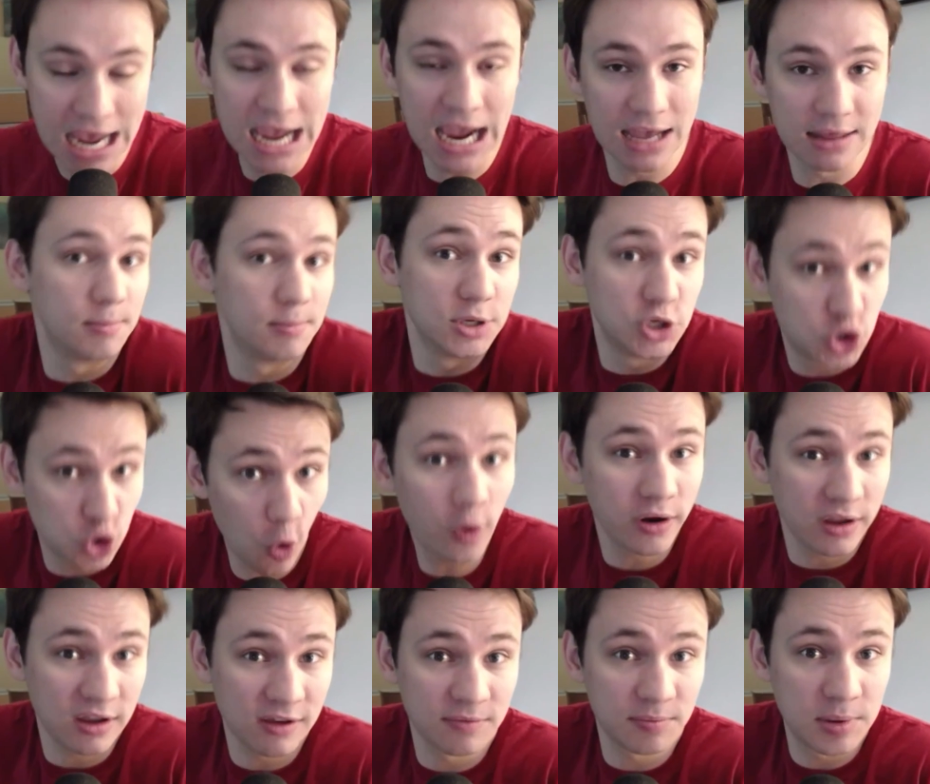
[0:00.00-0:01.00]
And the
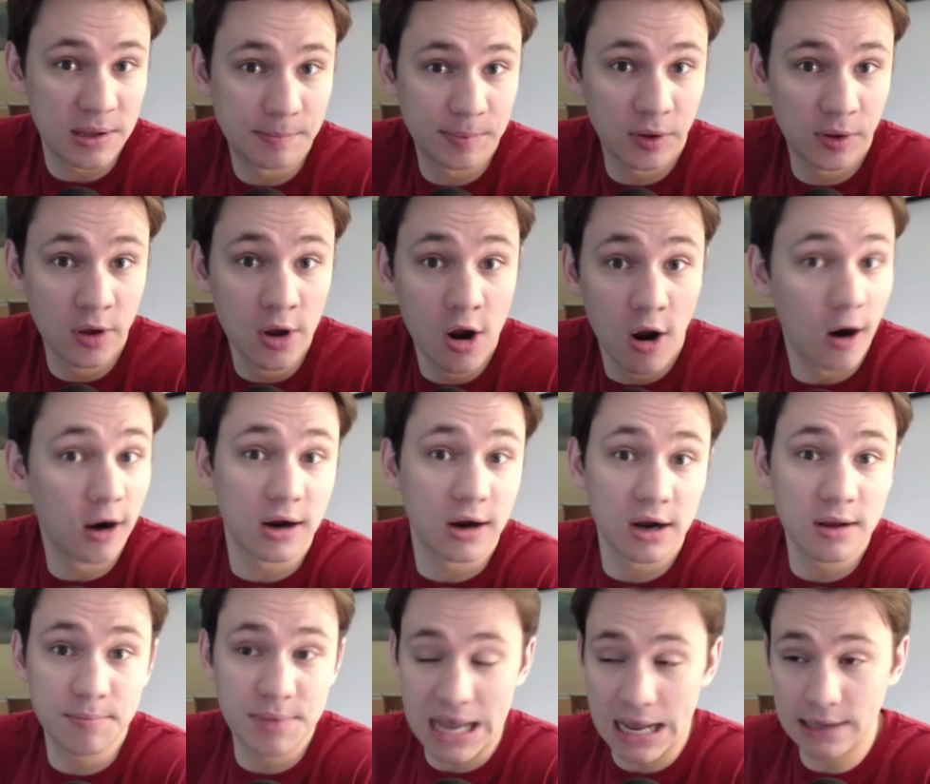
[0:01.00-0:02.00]
majority of people are going
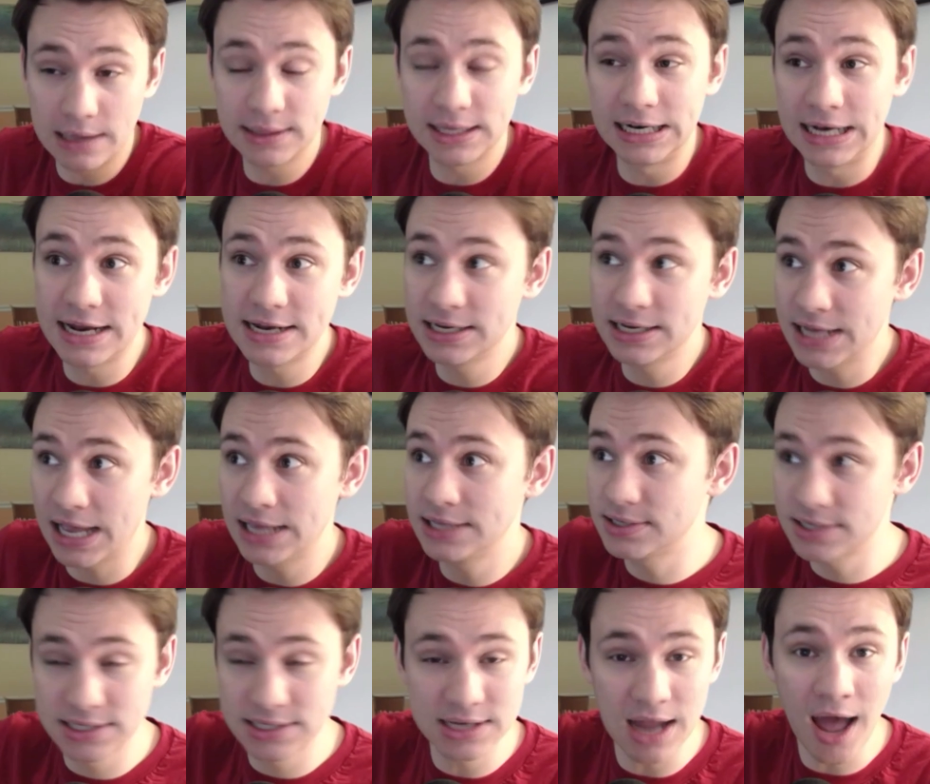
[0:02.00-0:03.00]
to be alienated and
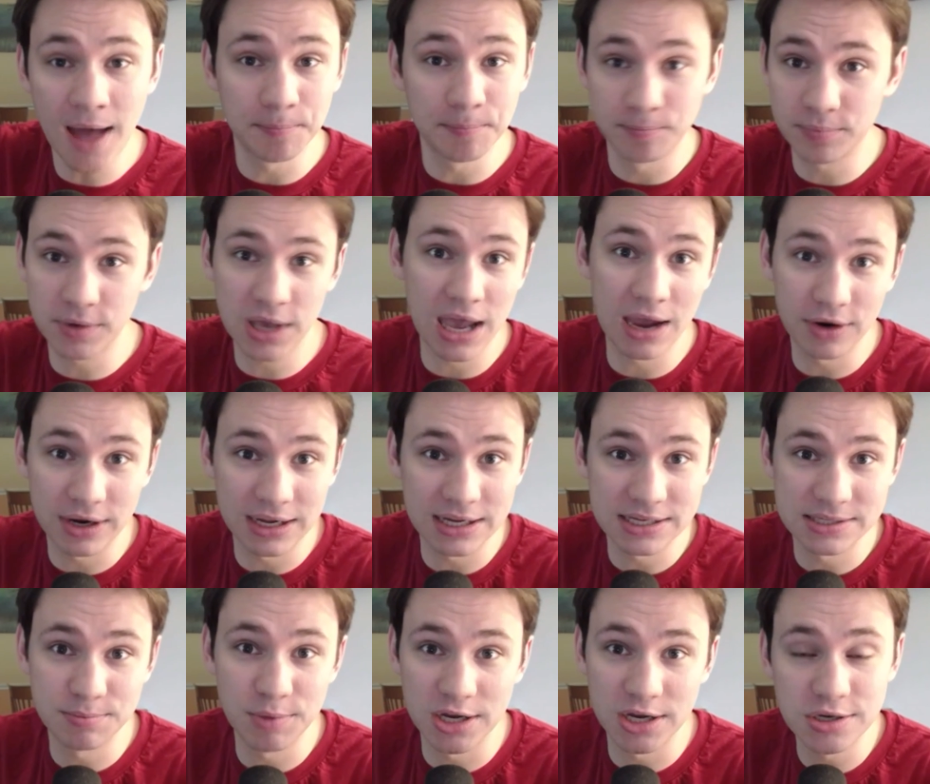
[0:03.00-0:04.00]
stop caring
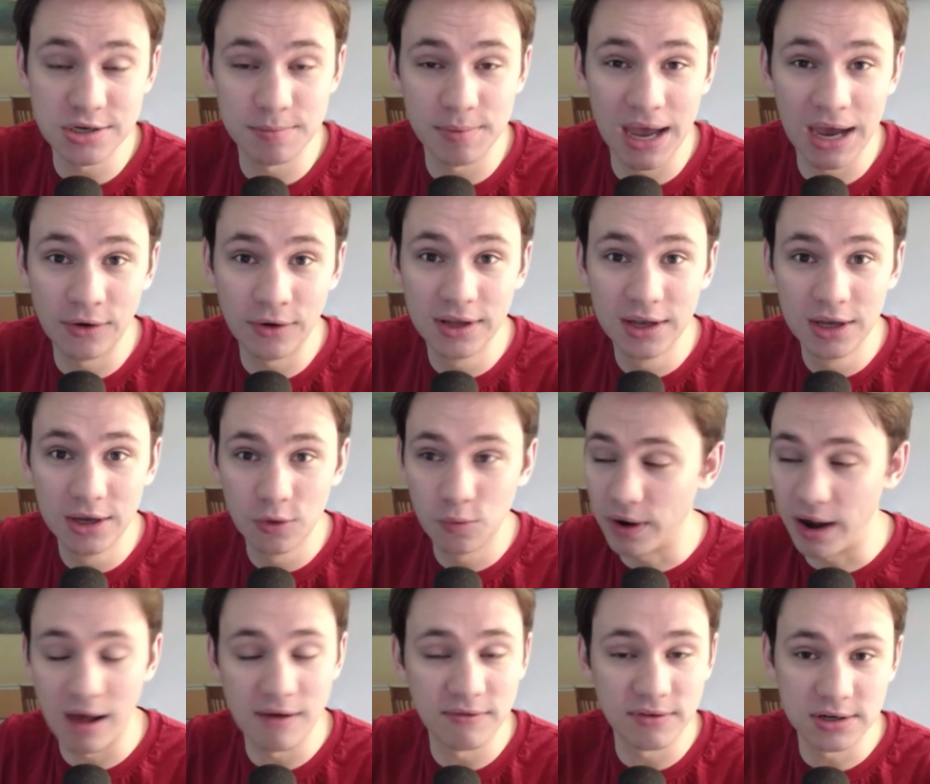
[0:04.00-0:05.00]
as much about
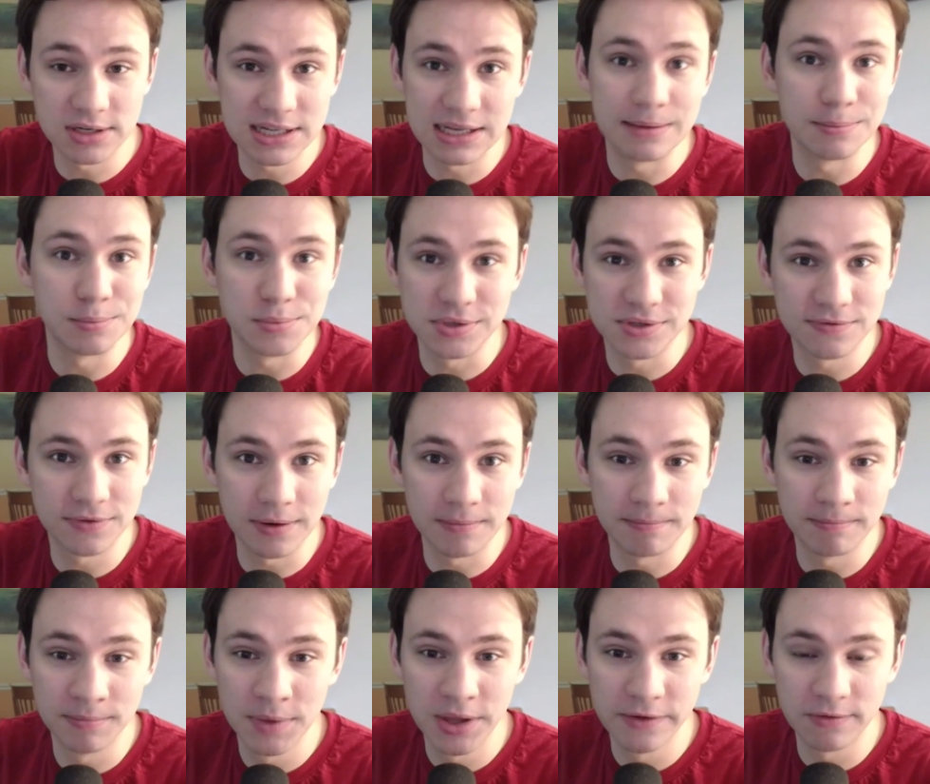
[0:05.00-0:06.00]
whatever teams
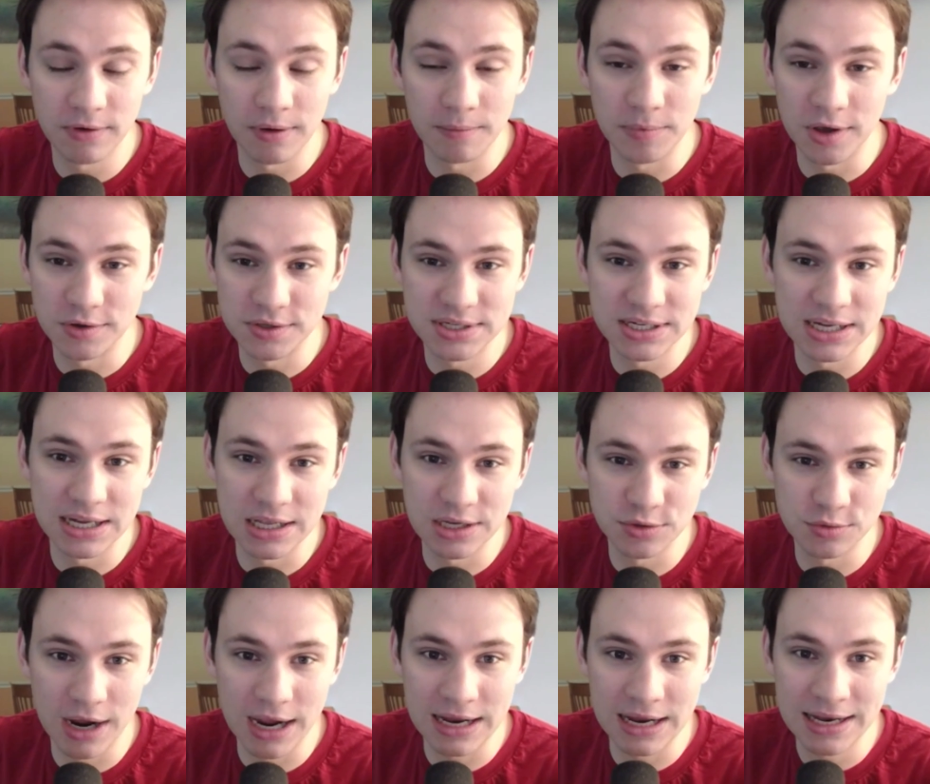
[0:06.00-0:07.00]
from those
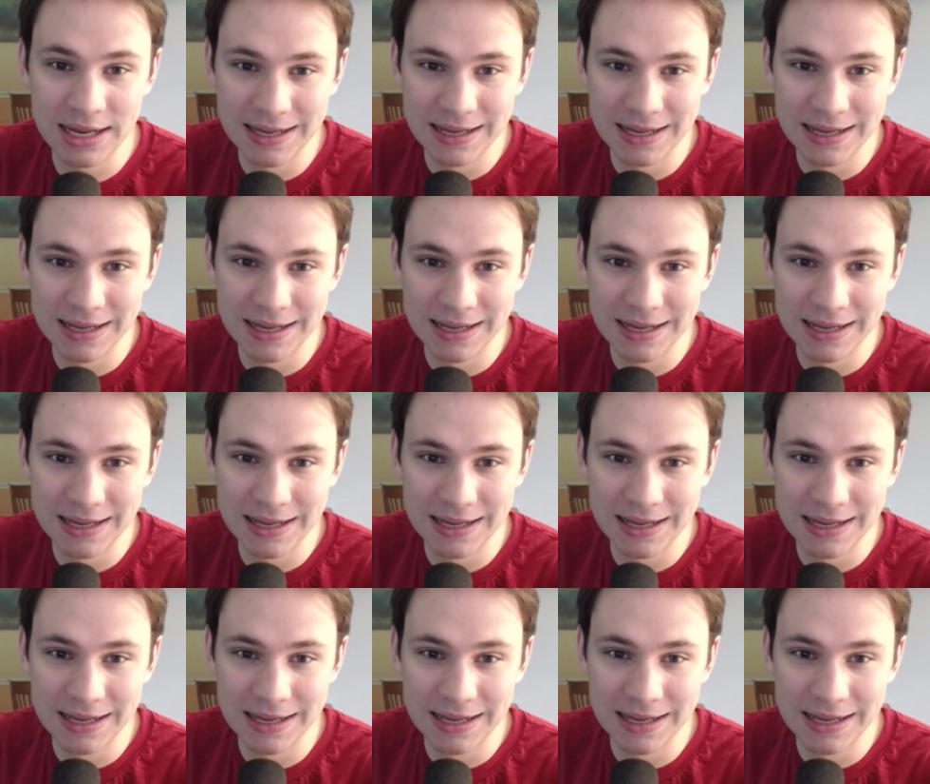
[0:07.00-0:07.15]
cities, right?